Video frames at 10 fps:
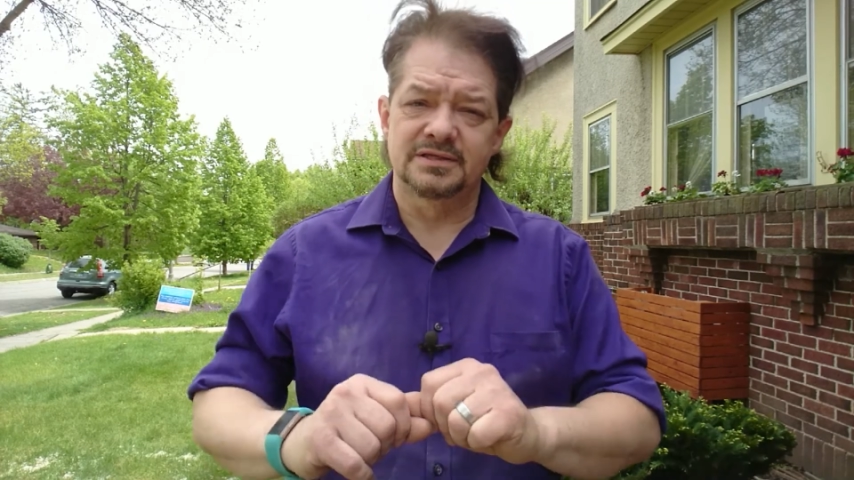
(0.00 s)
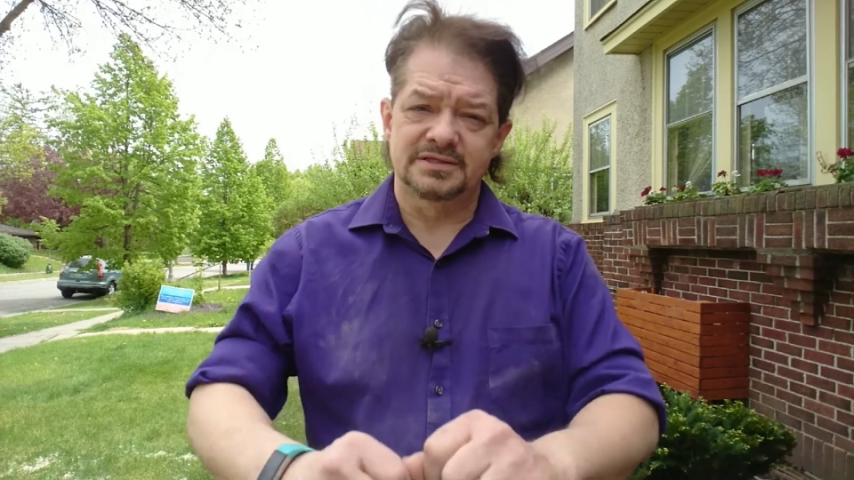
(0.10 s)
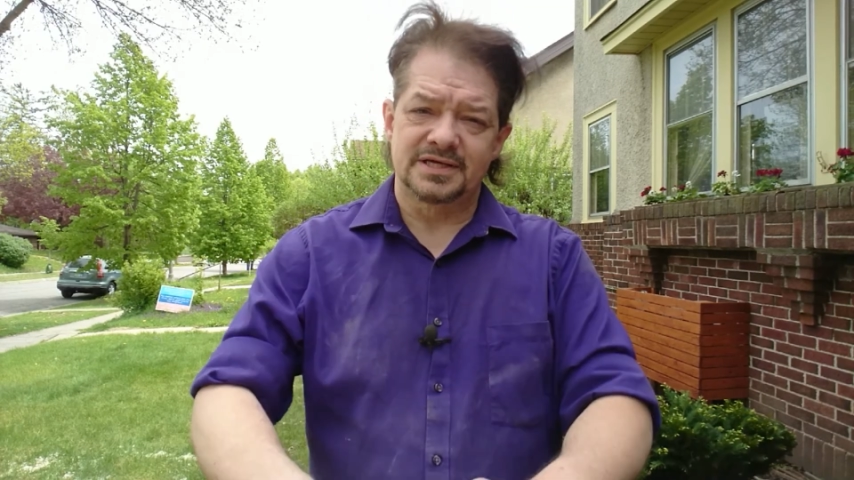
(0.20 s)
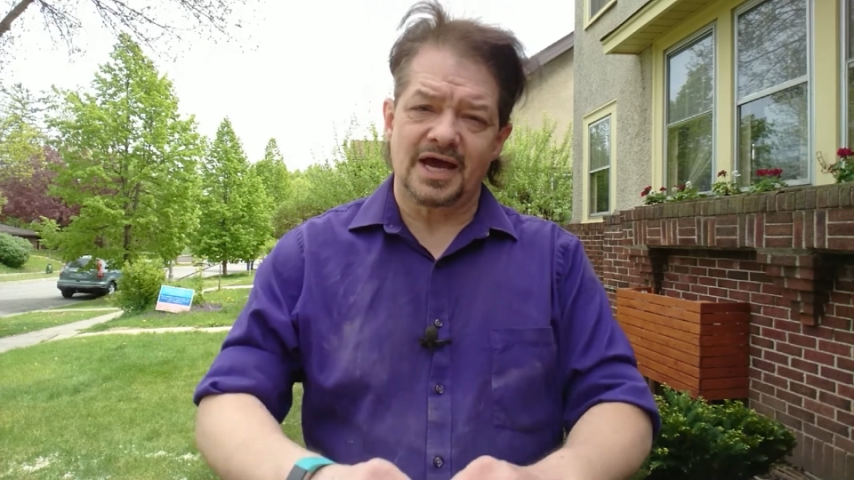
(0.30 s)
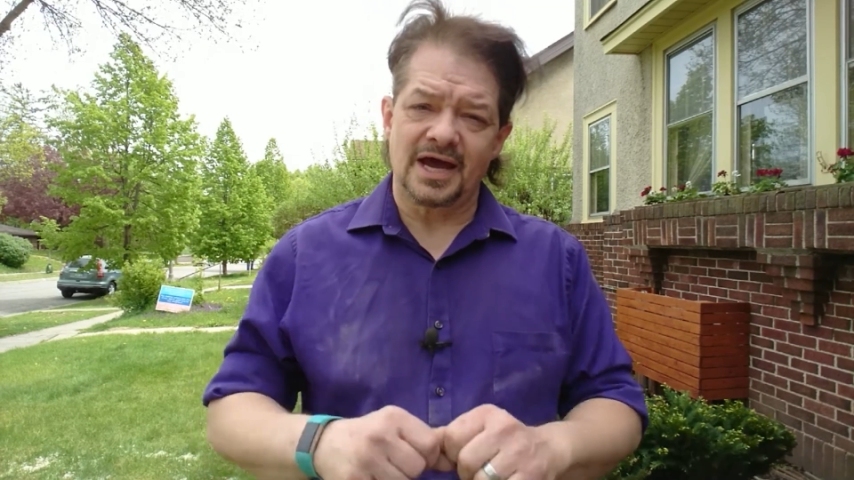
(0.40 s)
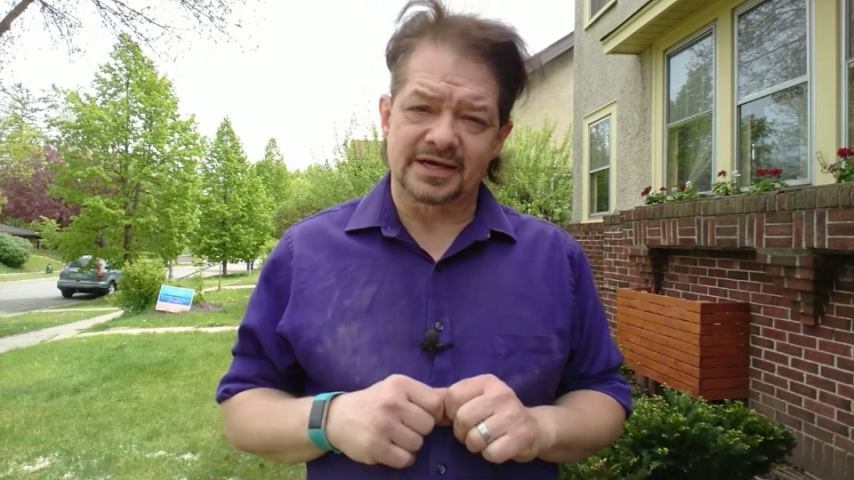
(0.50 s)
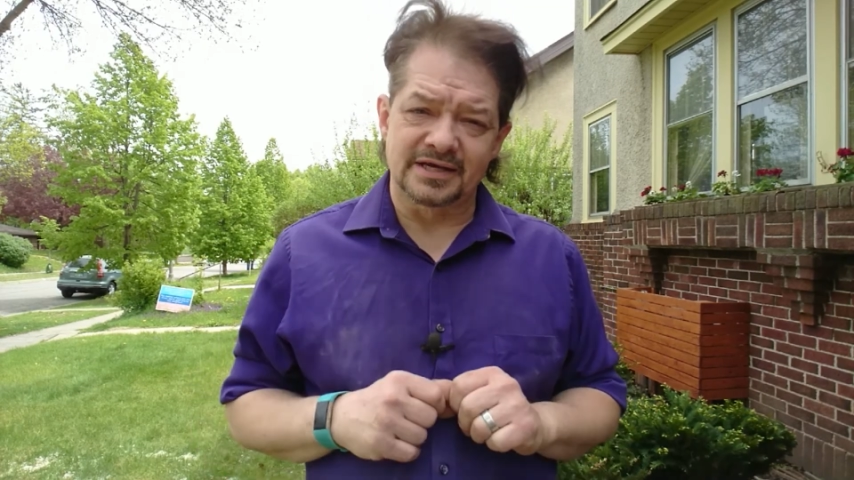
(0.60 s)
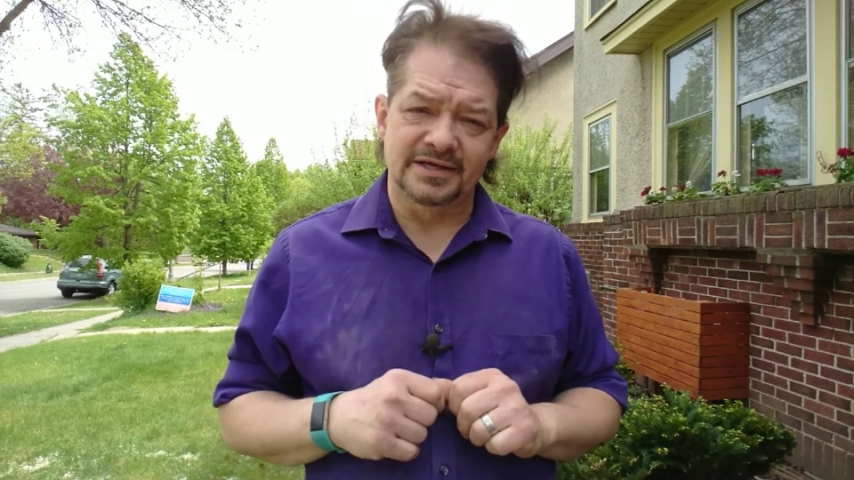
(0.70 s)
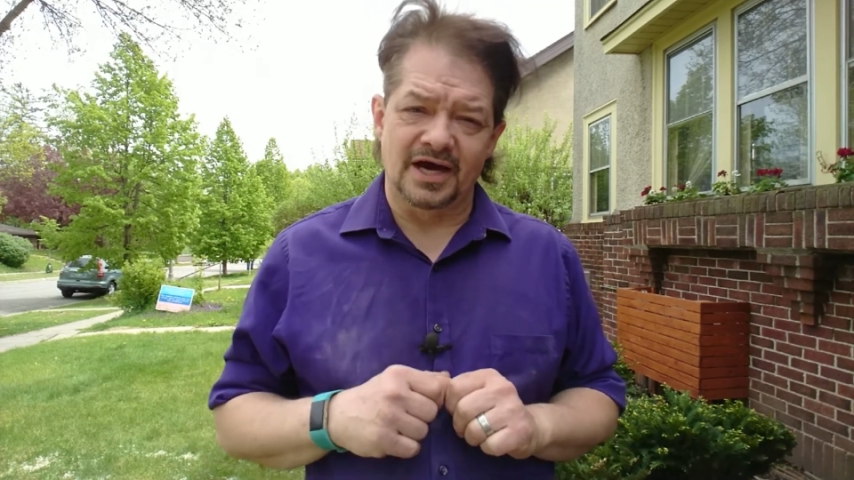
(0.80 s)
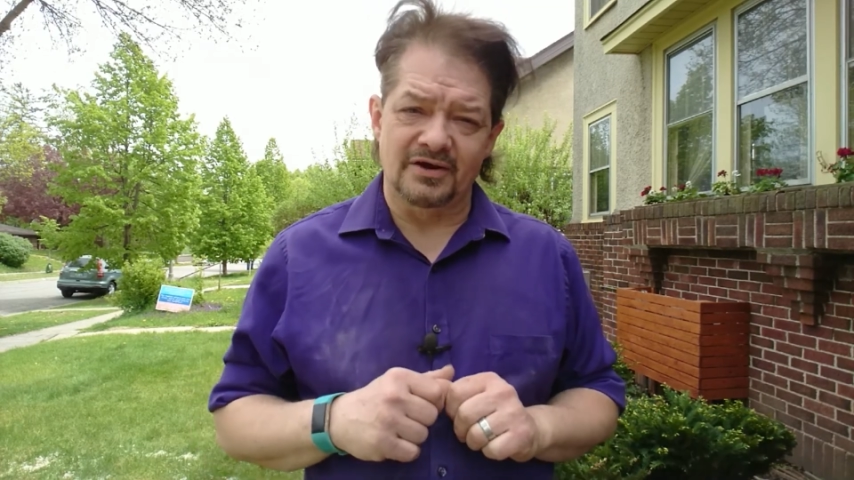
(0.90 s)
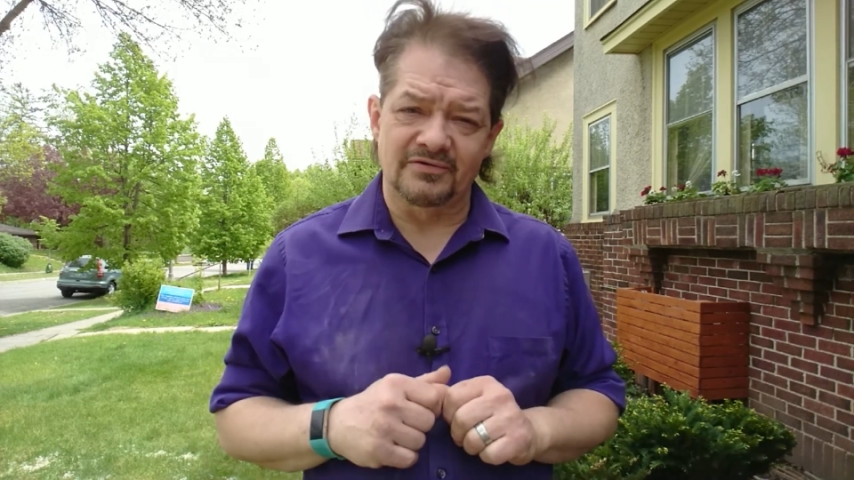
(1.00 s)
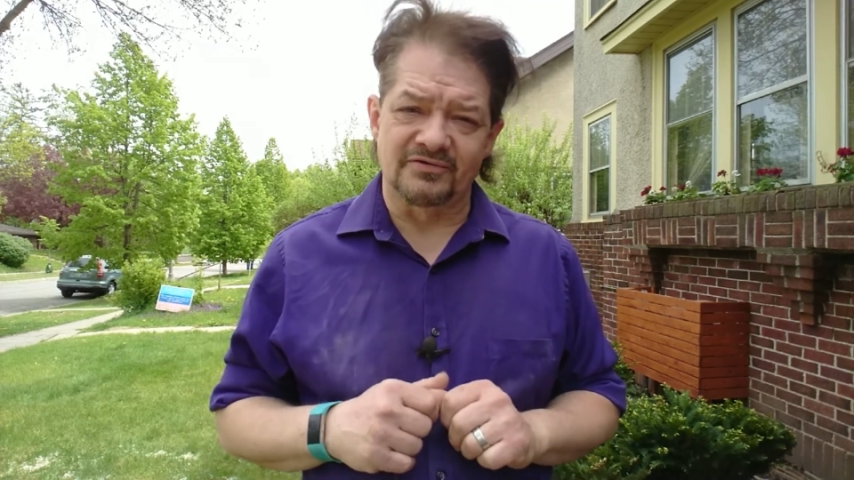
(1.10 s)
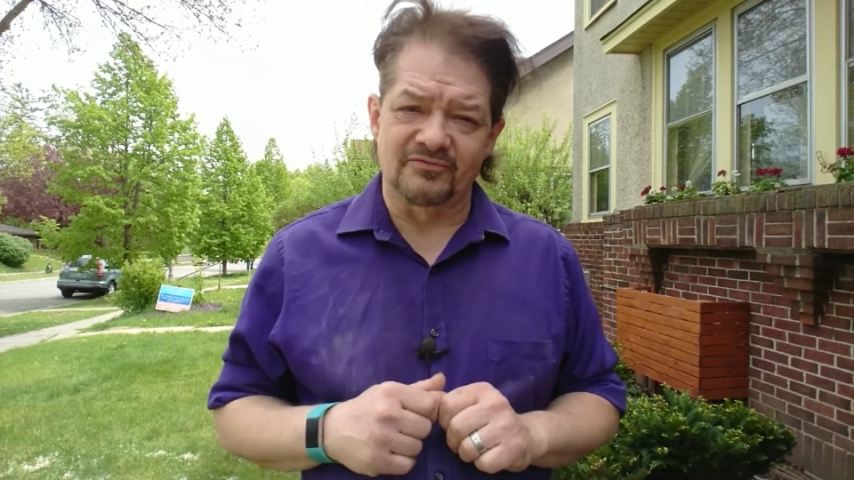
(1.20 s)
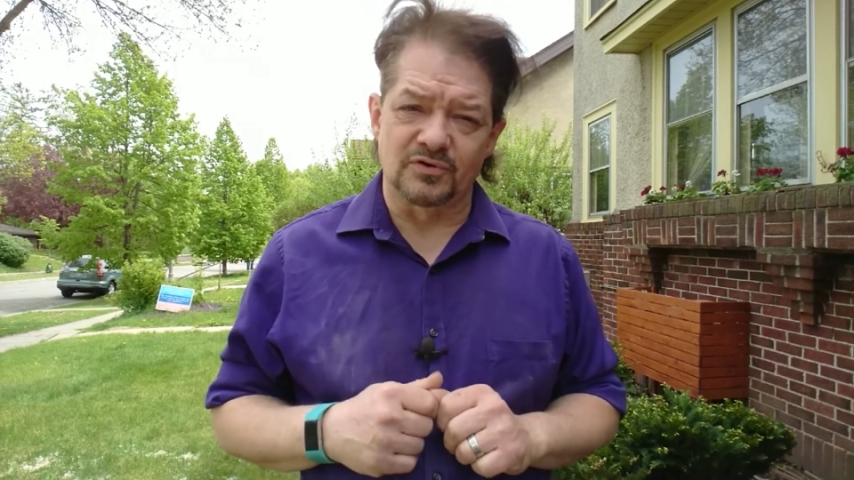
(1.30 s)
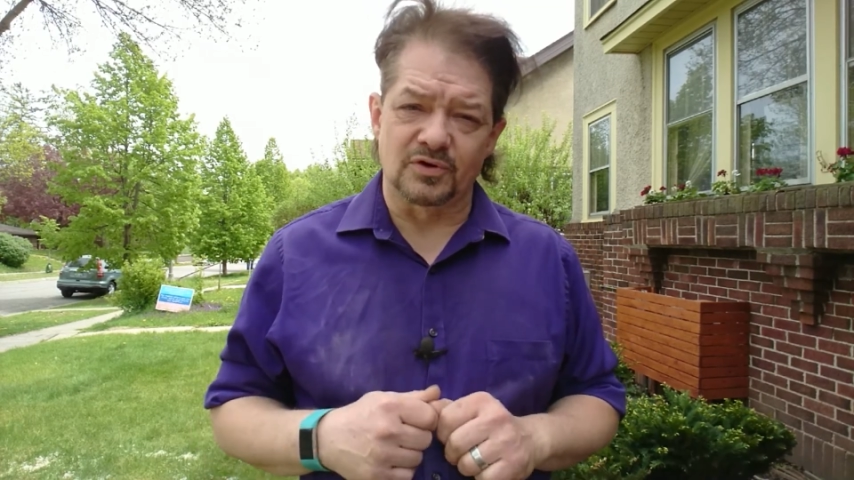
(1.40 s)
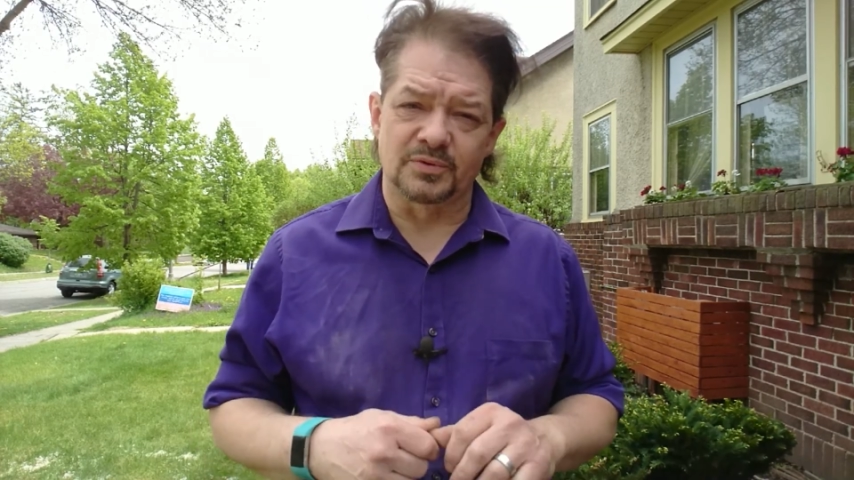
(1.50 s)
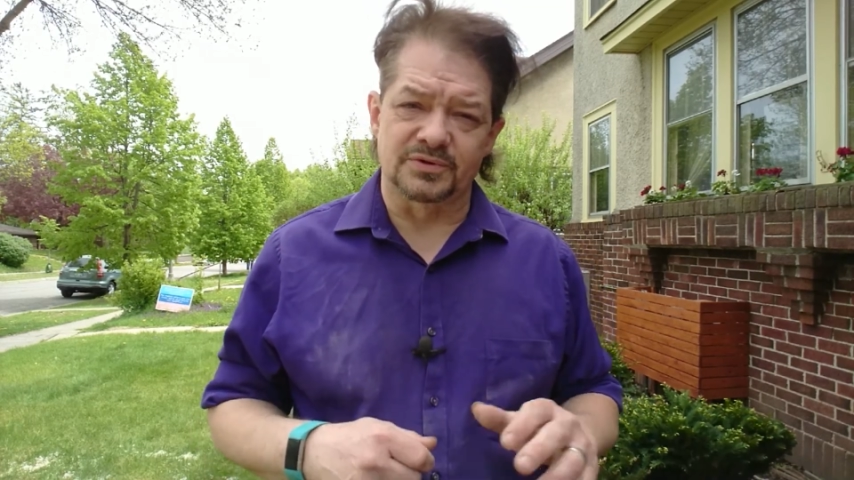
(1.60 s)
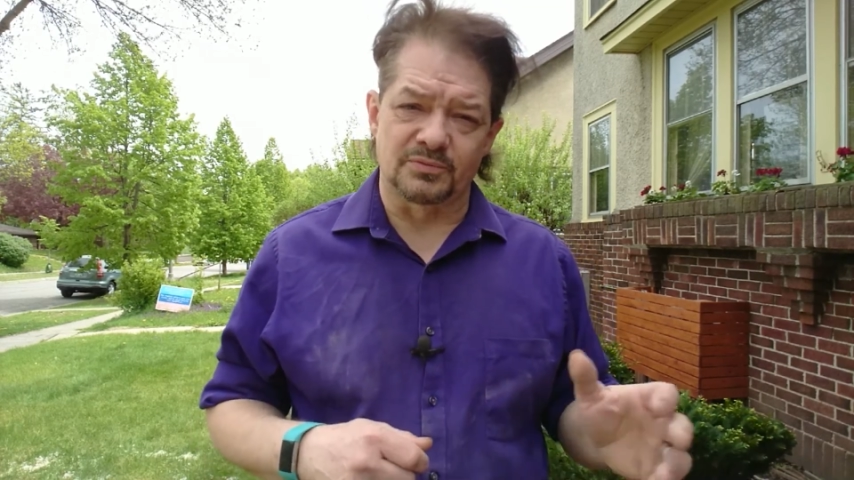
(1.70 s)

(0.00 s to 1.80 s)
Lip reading: tacking down of the floor with